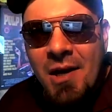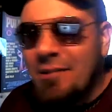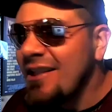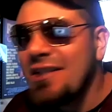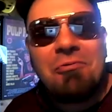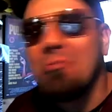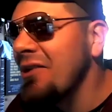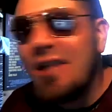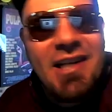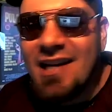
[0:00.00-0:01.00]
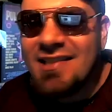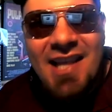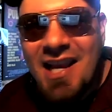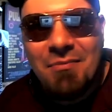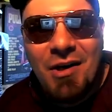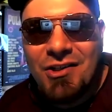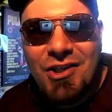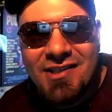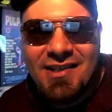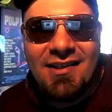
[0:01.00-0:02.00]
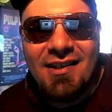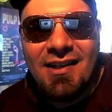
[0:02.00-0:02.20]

But that's really not saying much, is it?